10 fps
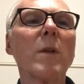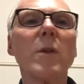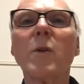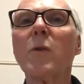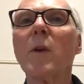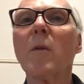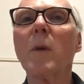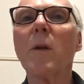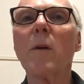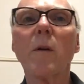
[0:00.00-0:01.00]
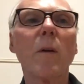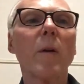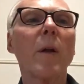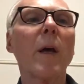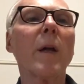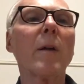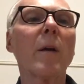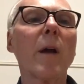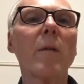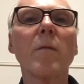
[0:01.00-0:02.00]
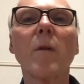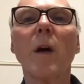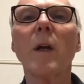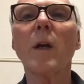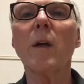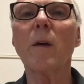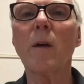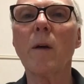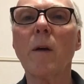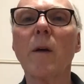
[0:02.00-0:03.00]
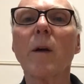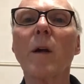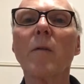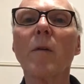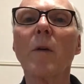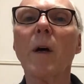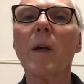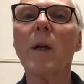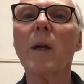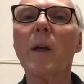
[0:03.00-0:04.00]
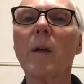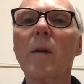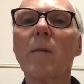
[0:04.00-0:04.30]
to 2 centimeter head, kind of a rocky head,